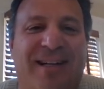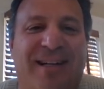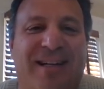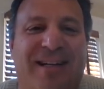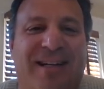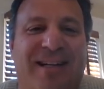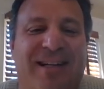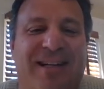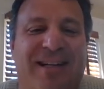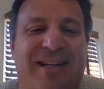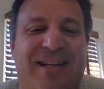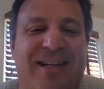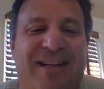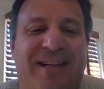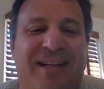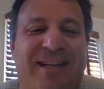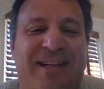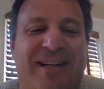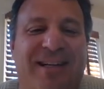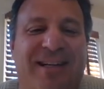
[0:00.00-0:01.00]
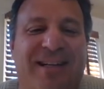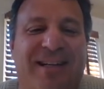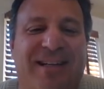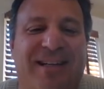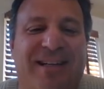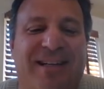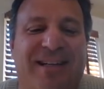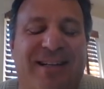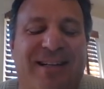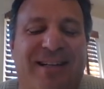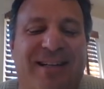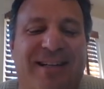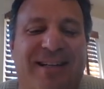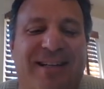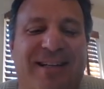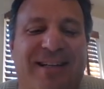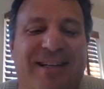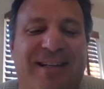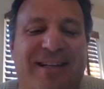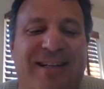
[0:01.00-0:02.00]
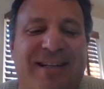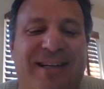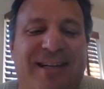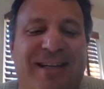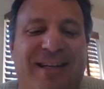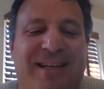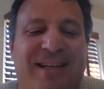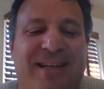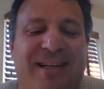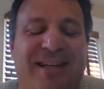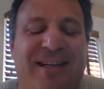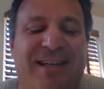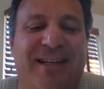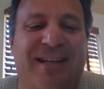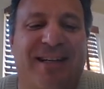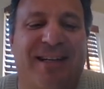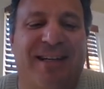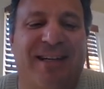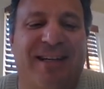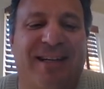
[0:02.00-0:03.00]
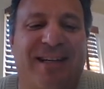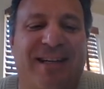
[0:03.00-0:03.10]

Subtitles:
(not speaking)